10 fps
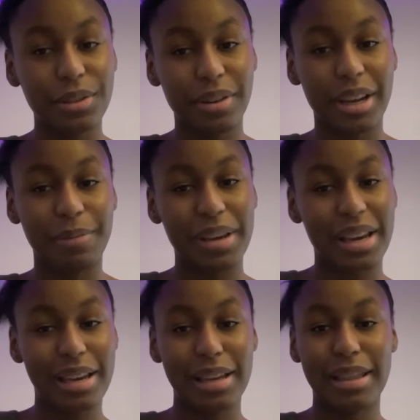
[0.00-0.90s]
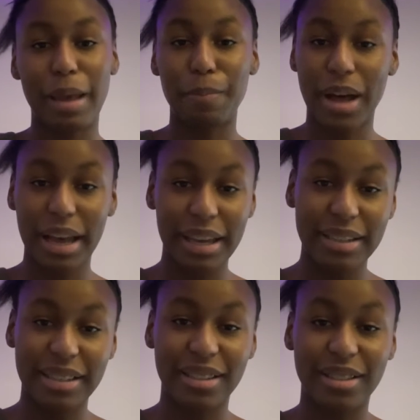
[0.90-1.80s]
anime, that
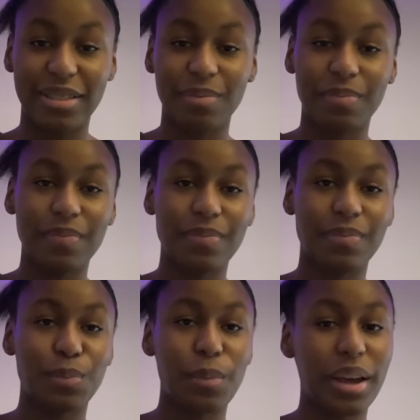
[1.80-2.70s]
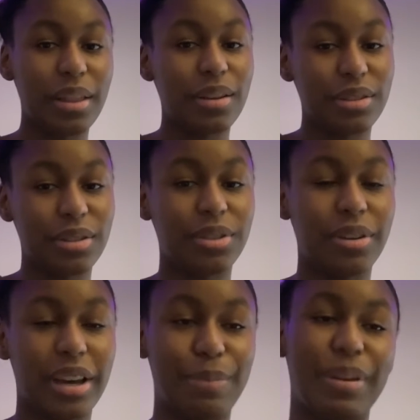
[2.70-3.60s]
pioneered other shoujo
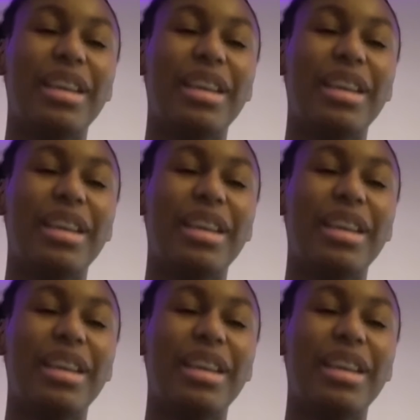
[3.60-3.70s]
anime.